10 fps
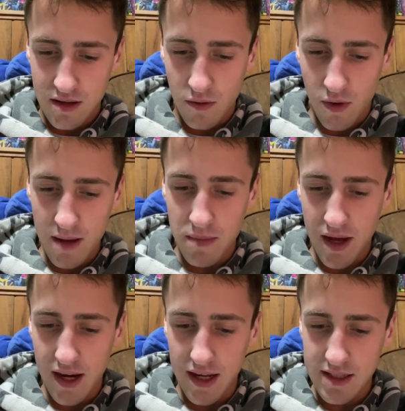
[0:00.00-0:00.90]
Why,
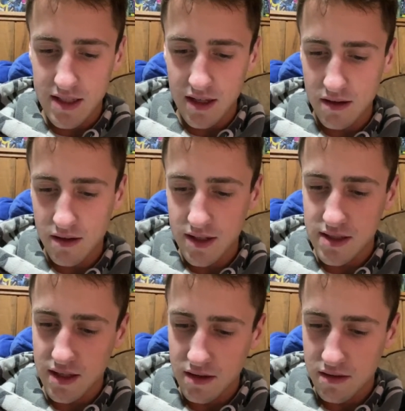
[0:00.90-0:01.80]
Ben, I see you. I
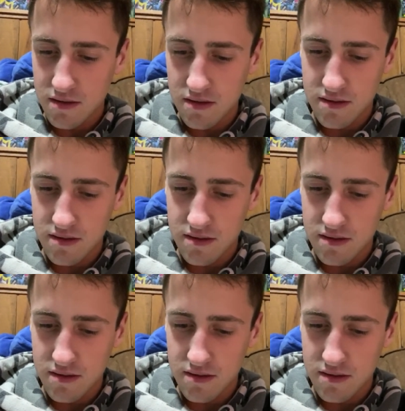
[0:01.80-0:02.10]
see you.